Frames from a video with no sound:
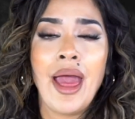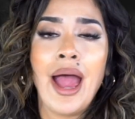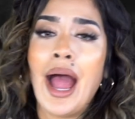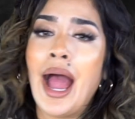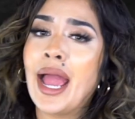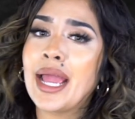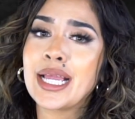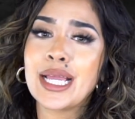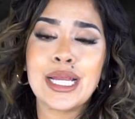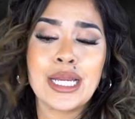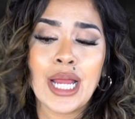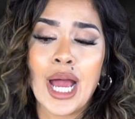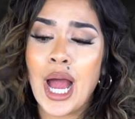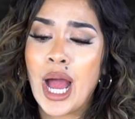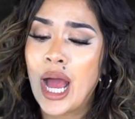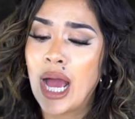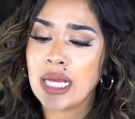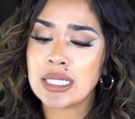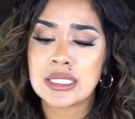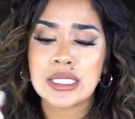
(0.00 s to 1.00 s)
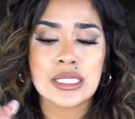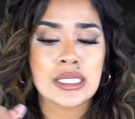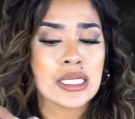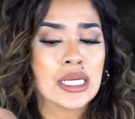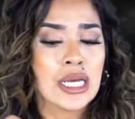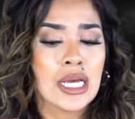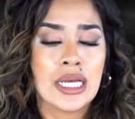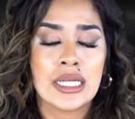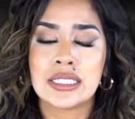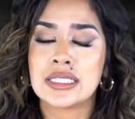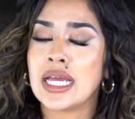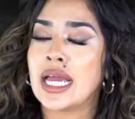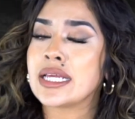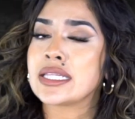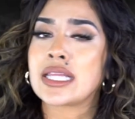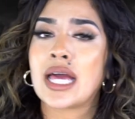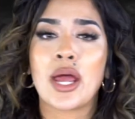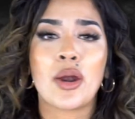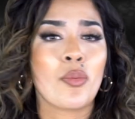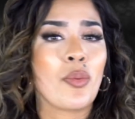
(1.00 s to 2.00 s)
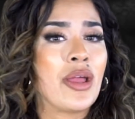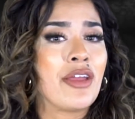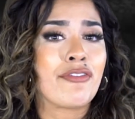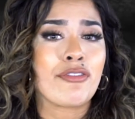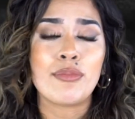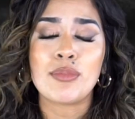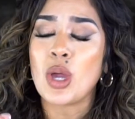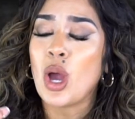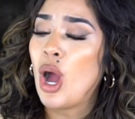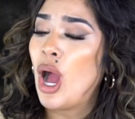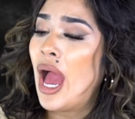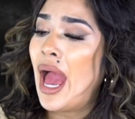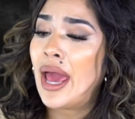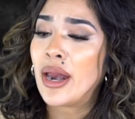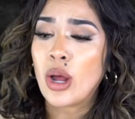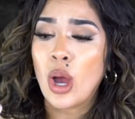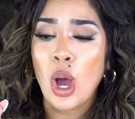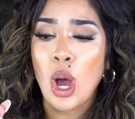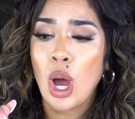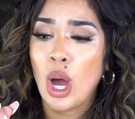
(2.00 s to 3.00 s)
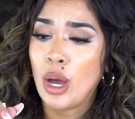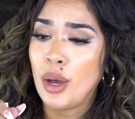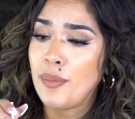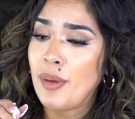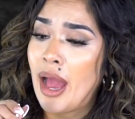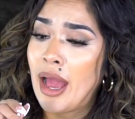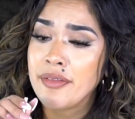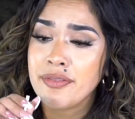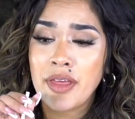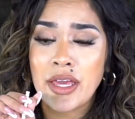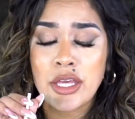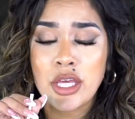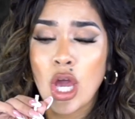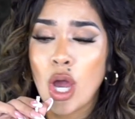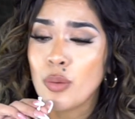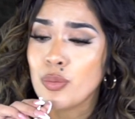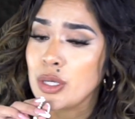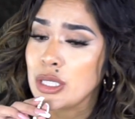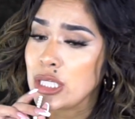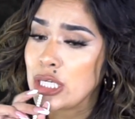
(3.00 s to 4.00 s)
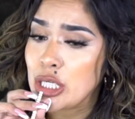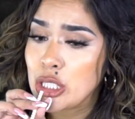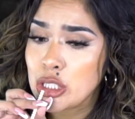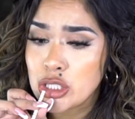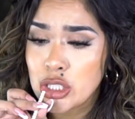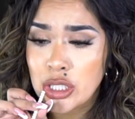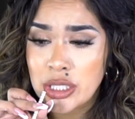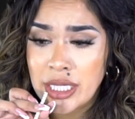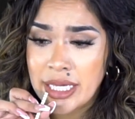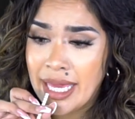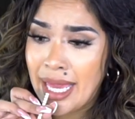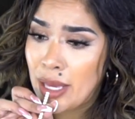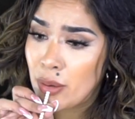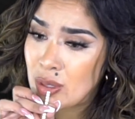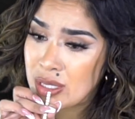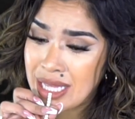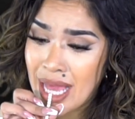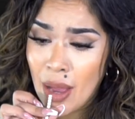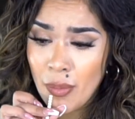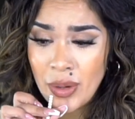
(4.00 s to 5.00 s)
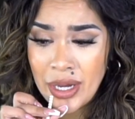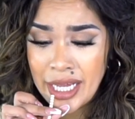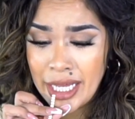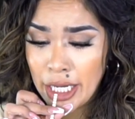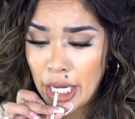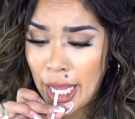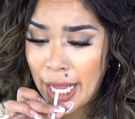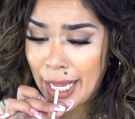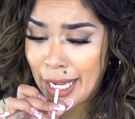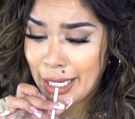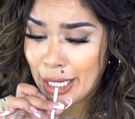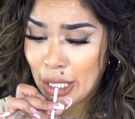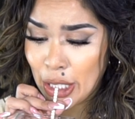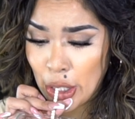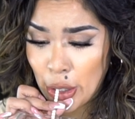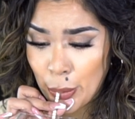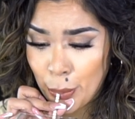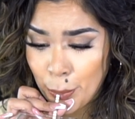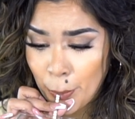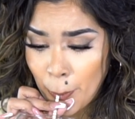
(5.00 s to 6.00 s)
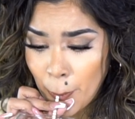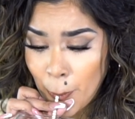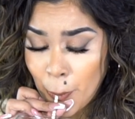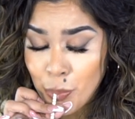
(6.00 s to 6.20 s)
I cannot take that away from y'all at all. I think y'all really took the cake with that one and,